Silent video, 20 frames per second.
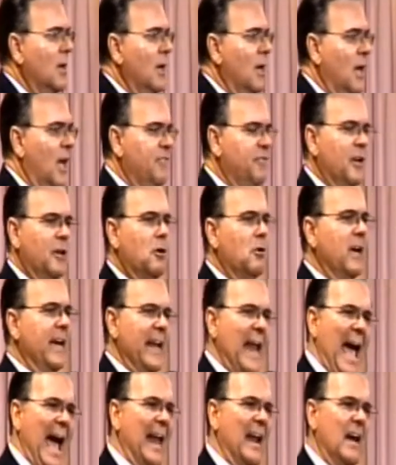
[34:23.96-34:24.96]
If you're going to
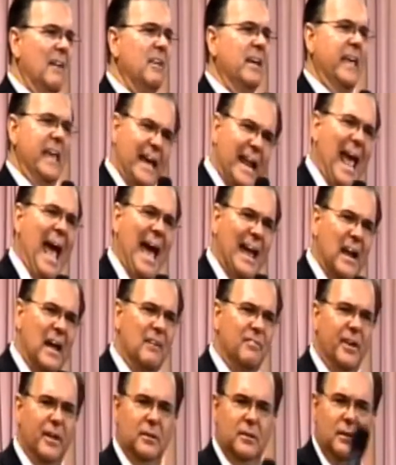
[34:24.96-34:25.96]
get out of it, get out
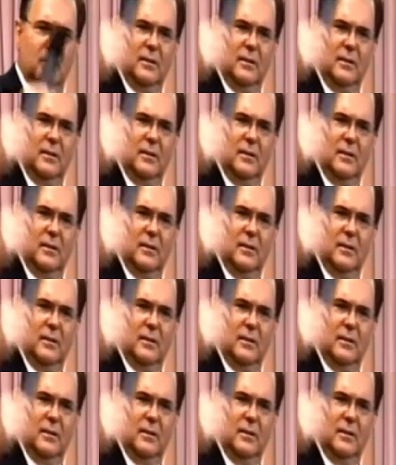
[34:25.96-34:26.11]
of it.